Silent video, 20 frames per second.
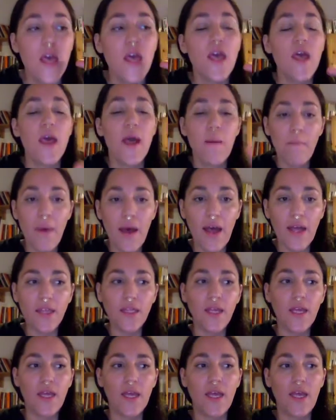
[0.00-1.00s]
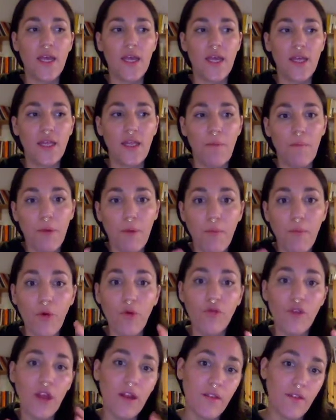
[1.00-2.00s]
But the proposal
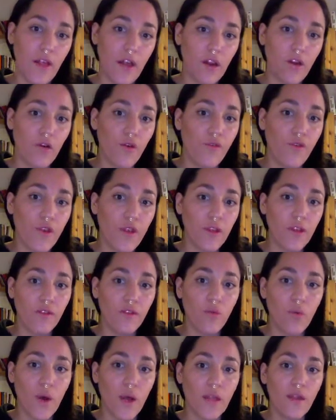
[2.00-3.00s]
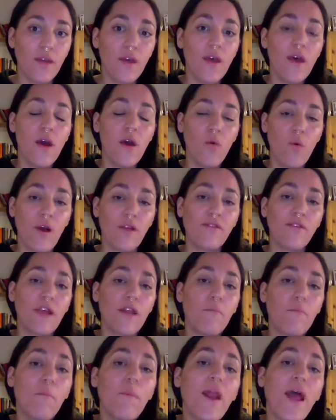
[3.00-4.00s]
in the law of Indies was that
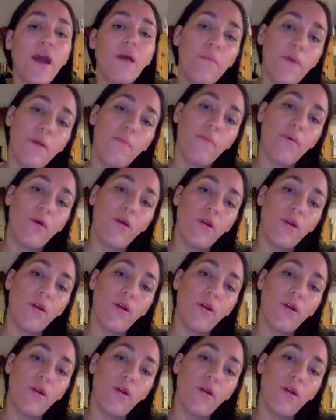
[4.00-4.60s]
black people